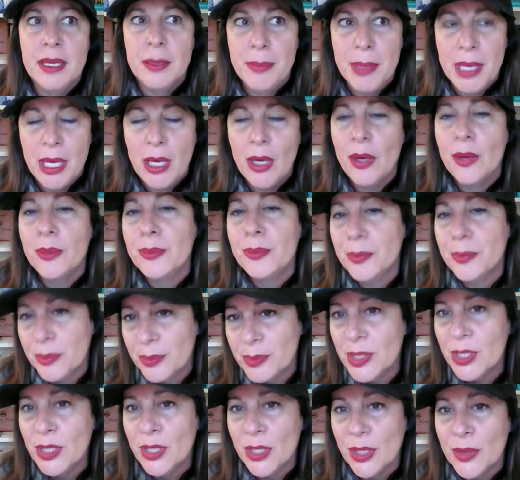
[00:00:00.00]

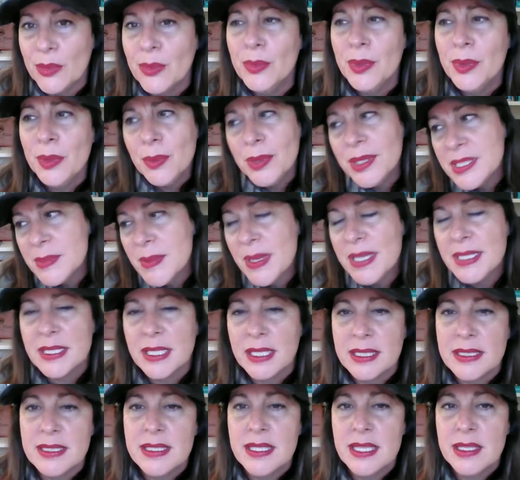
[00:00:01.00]
about, we respect it.
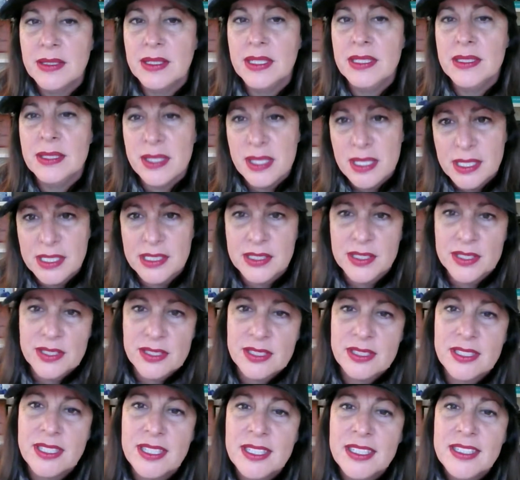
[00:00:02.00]
It's theirs,
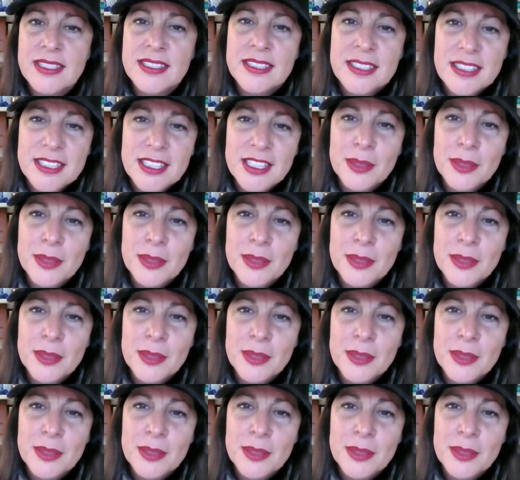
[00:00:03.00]
but